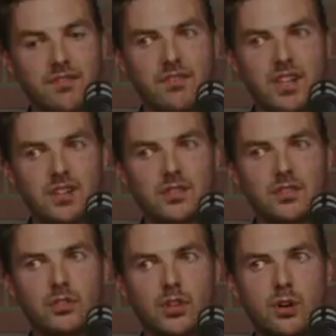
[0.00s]
I
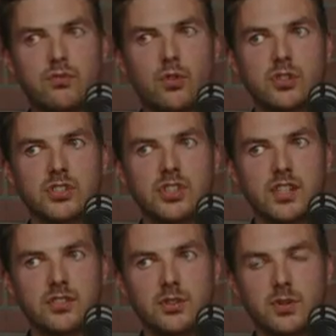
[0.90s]
feel so
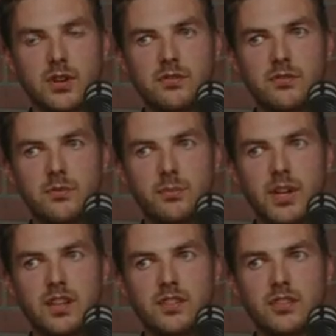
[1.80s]
fortunate to have
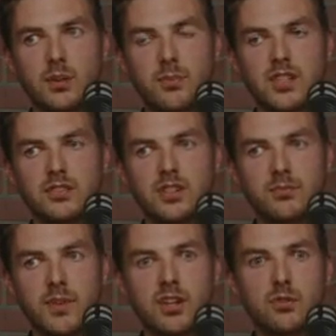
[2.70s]
been so much
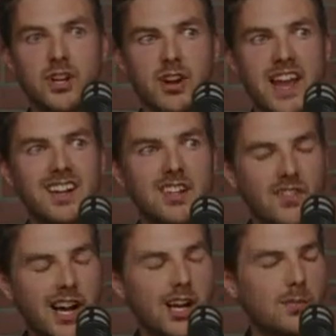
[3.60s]
of my career in an
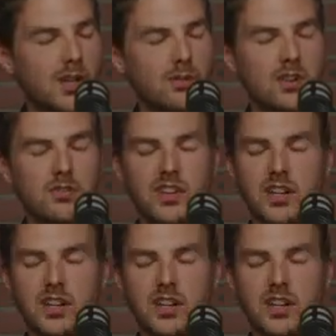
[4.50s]
environment where